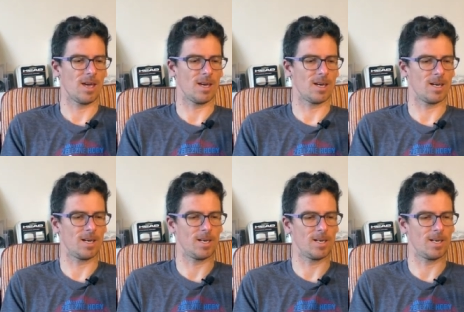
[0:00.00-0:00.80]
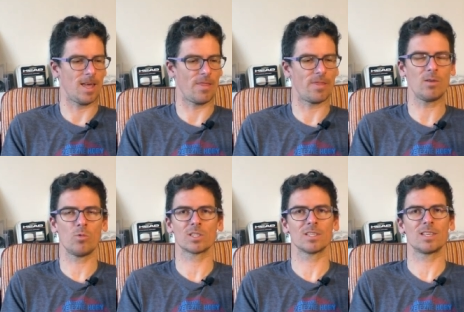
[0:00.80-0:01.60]
Uh, and that
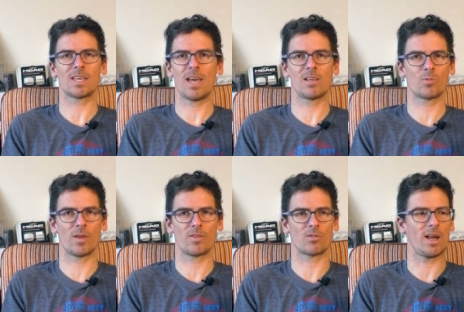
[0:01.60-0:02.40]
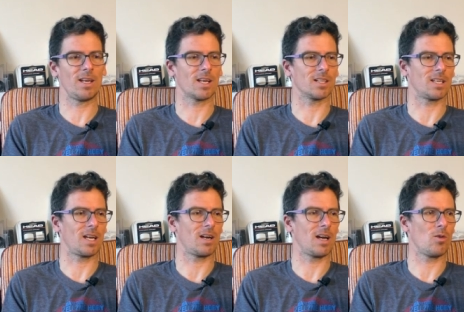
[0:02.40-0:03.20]
wasn't the case with the radicals.
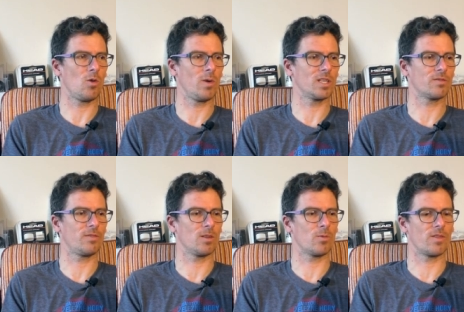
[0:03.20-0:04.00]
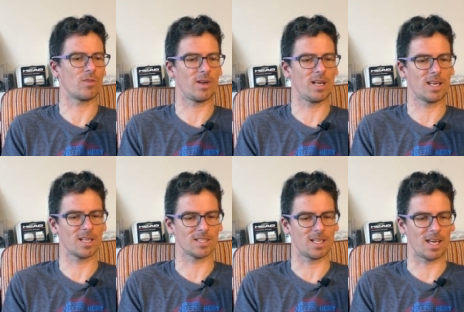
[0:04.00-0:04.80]
I, I always felt with the
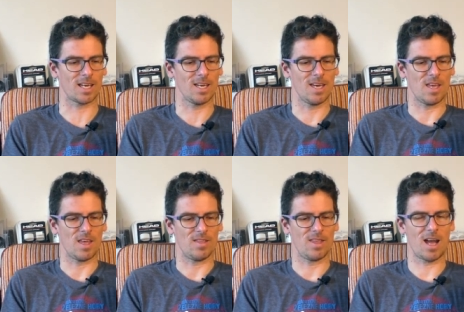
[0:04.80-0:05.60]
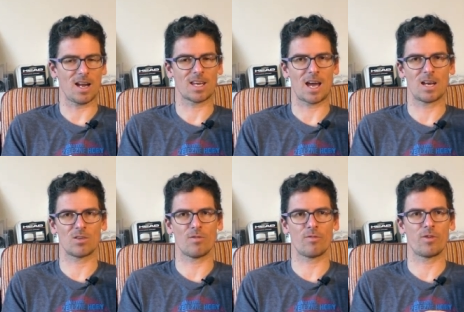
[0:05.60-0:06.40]
radicals like they are kind
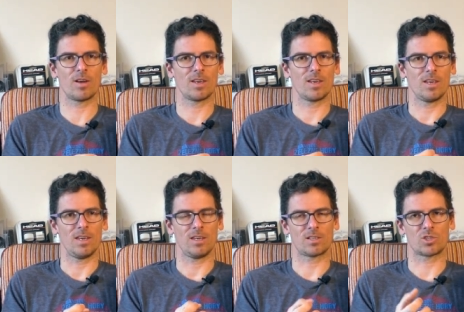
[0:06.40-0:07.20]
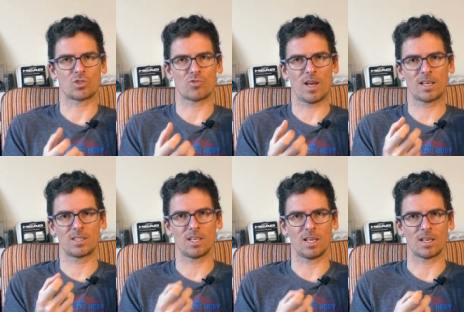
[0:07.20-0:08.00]
of
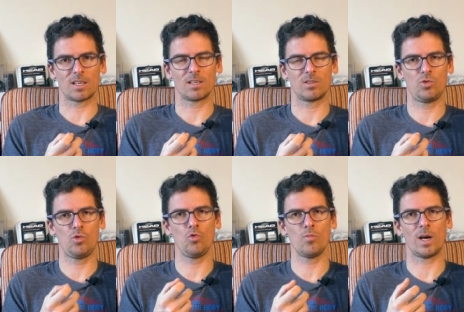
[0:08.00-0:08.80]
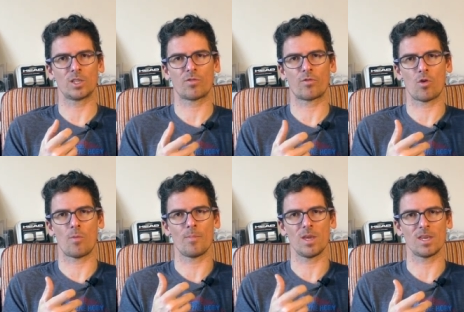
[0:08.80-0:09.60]
extracting too much
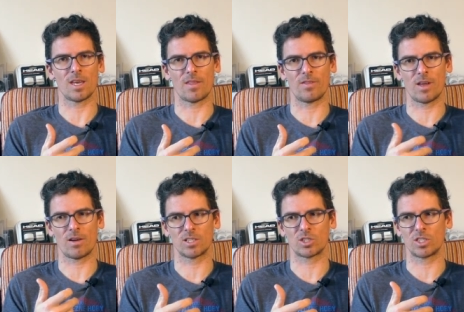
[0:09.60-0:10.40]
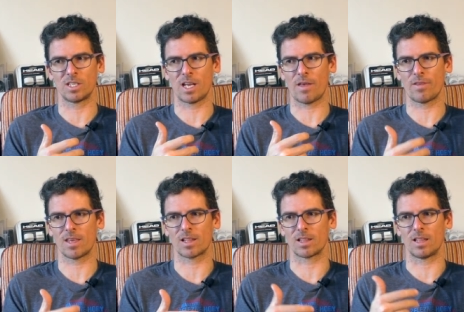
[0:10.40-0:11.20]
from me, and there is
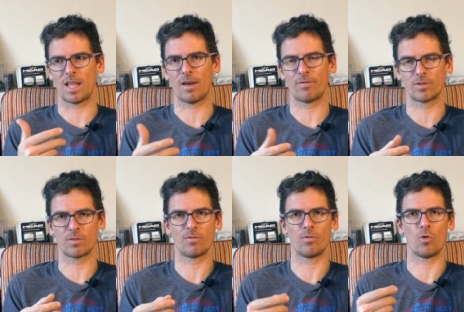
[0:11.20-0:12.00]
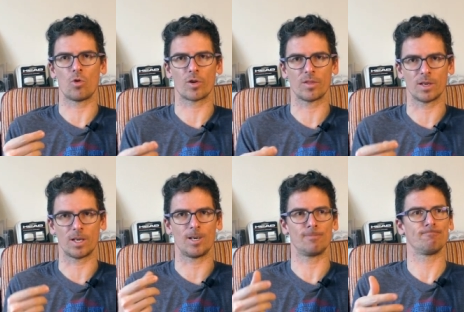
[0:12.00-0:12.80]
nothing left for
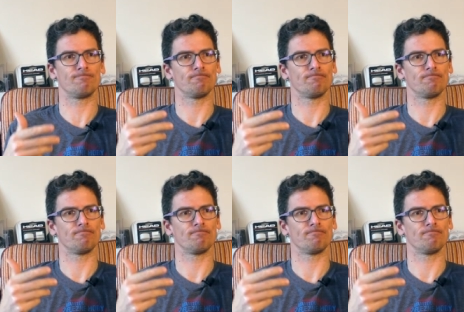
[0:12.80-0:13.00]
the